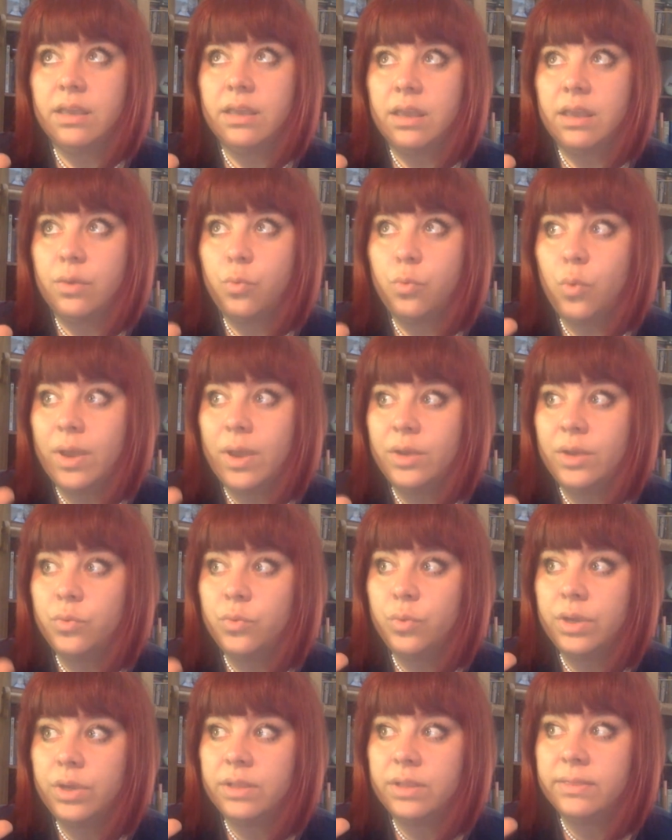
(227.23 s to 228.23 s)
when
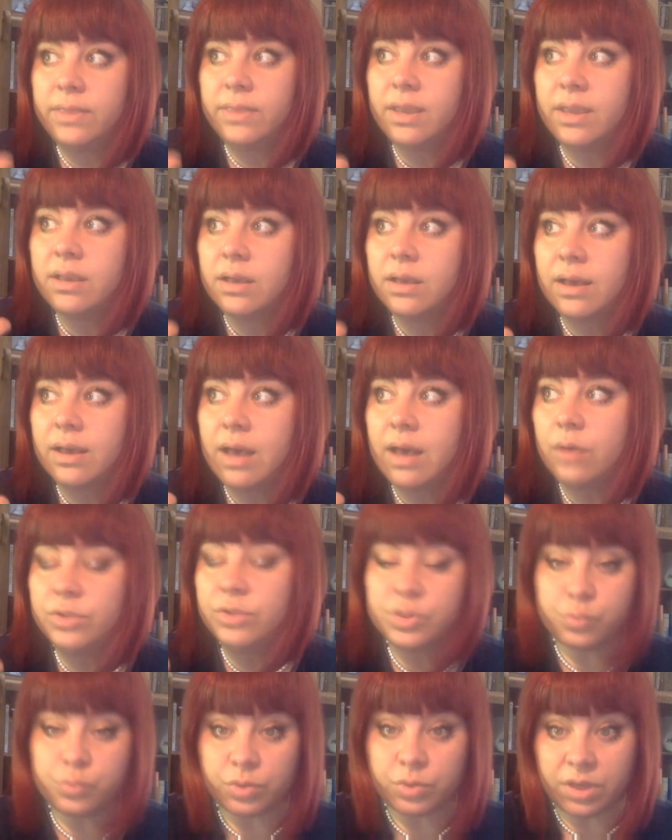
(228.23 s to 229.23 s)
we think how
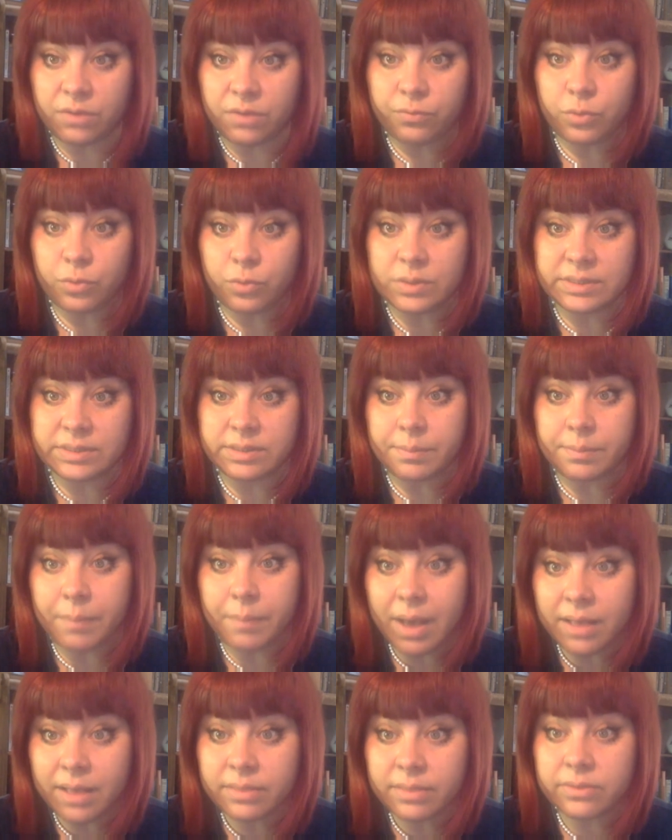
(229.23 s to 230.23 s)
this would influence the
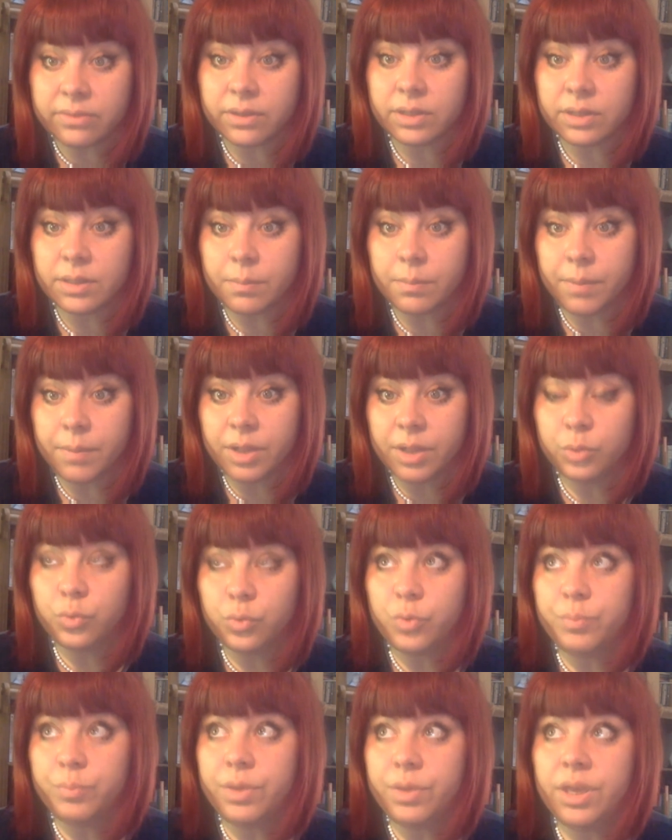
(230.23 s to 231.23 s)
month the month
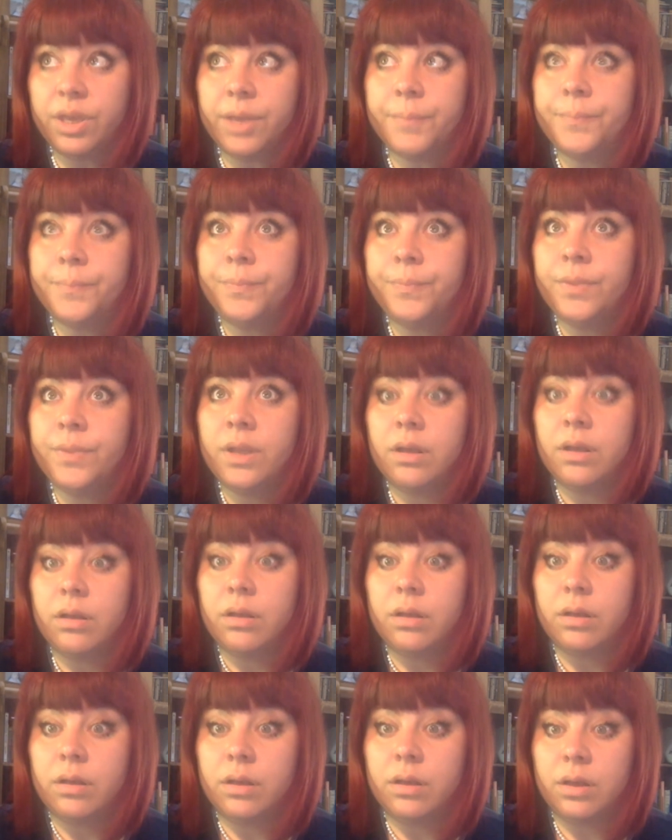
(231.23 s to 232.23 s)
will be
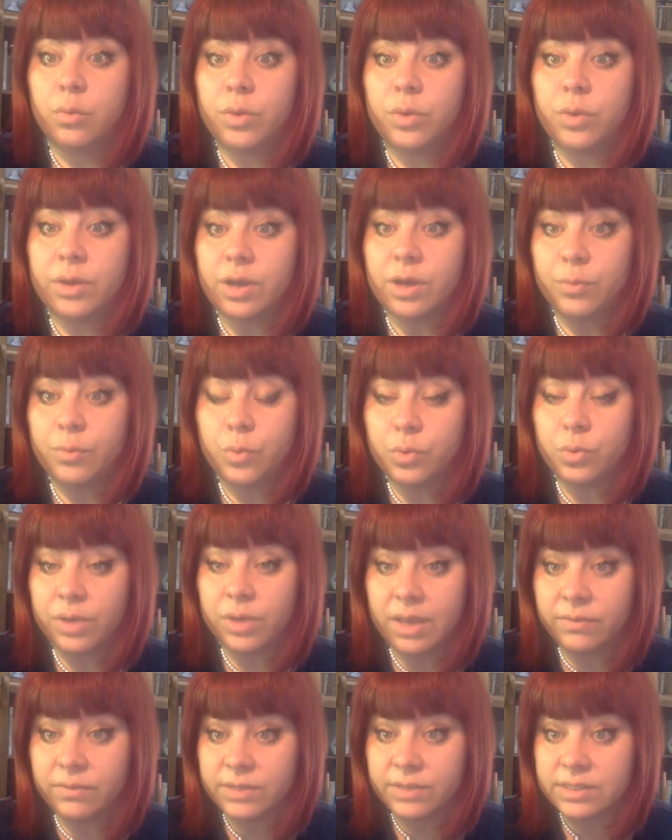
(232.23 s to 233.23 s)
uh, we ha will
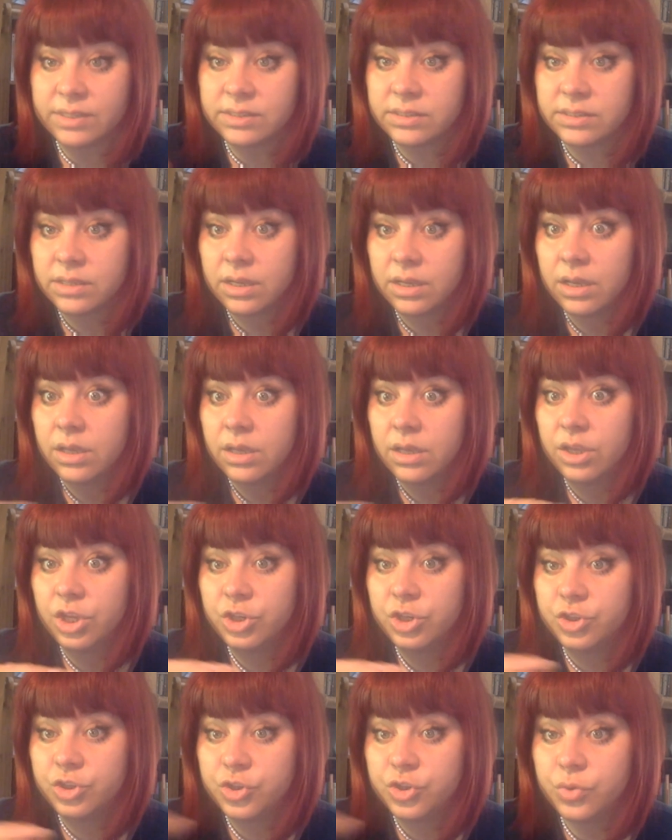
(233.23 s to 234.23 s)
have this
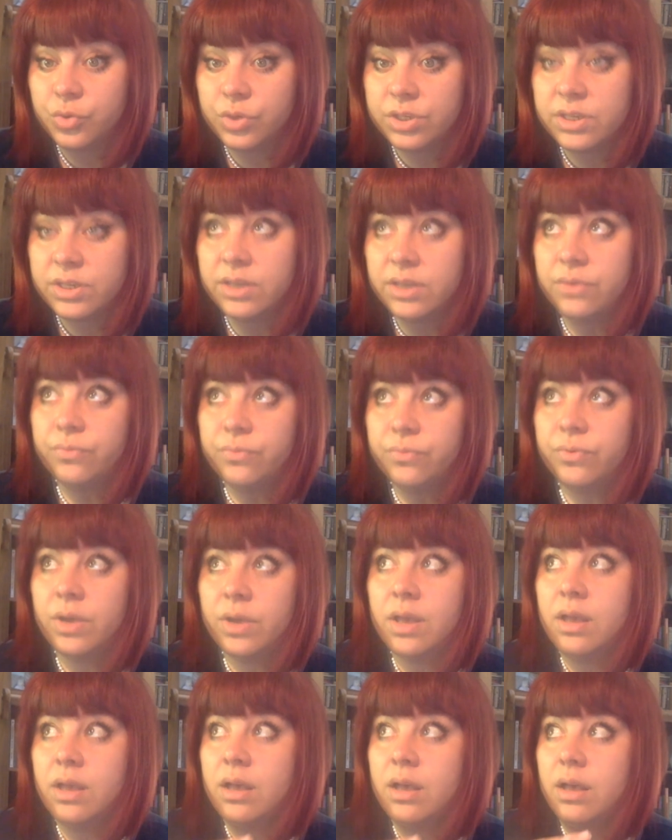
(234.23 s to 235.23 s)
intuitive
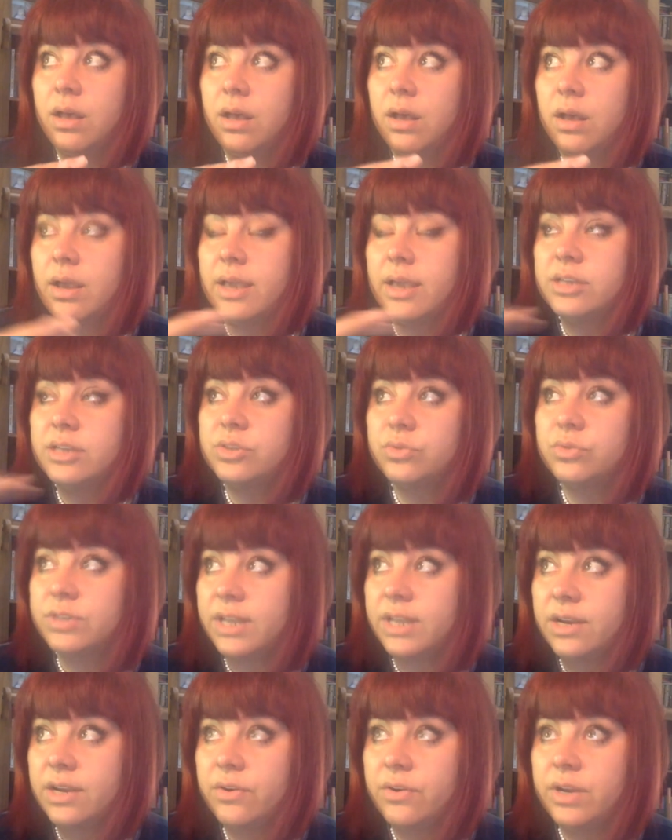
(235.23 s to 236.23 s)
uh,
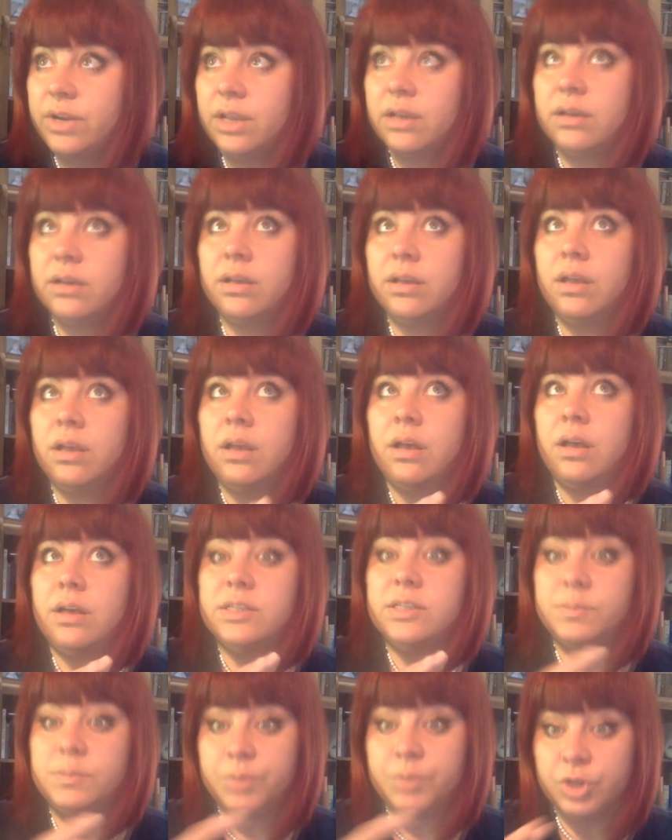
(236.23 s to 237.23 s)
esoteric uh,
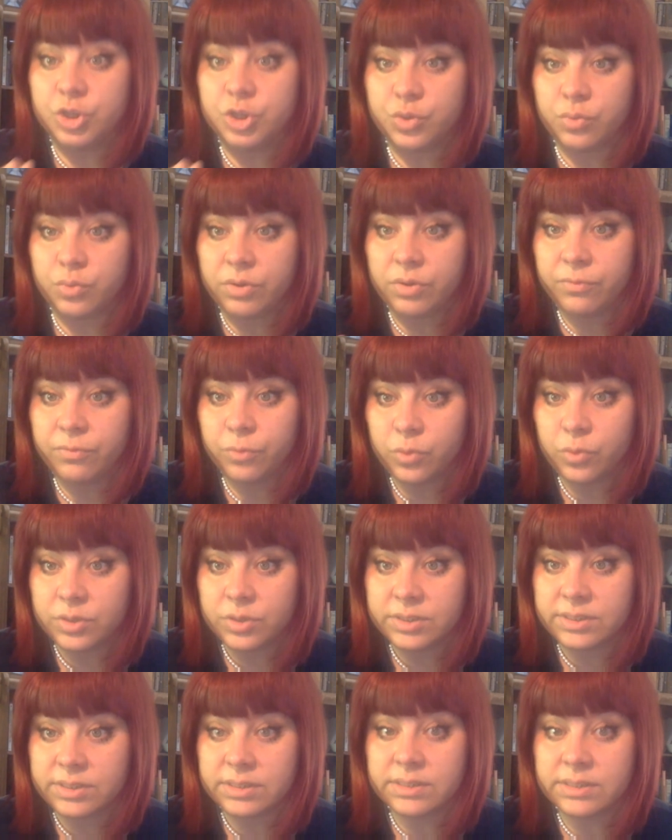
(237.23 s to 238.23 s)
spiritual
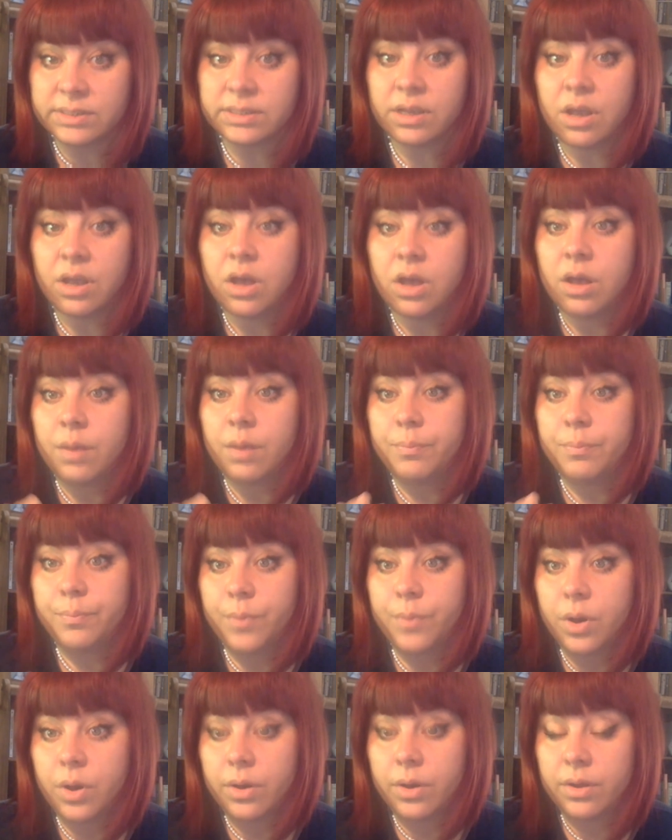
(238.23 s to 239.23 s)
influences of,
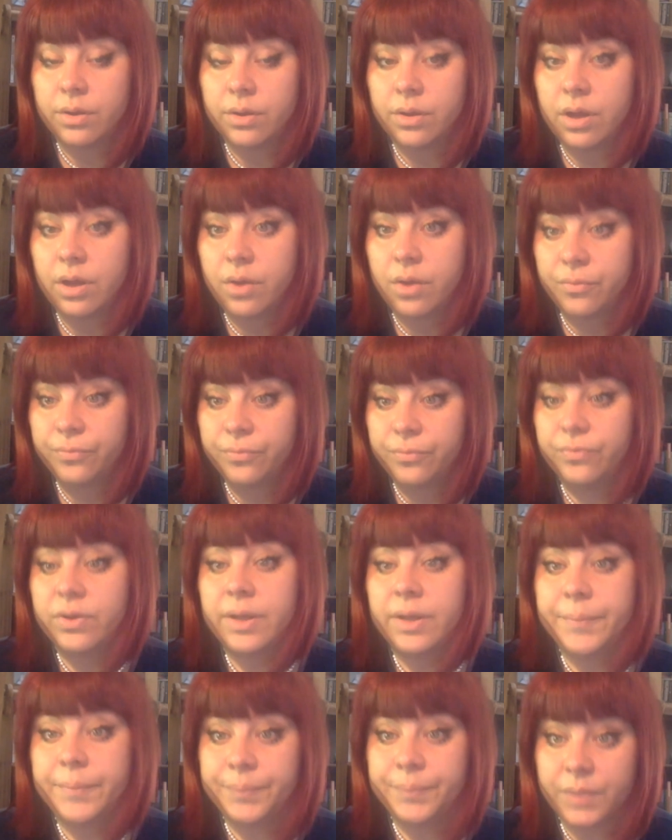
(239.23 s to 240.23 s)
uh, of um,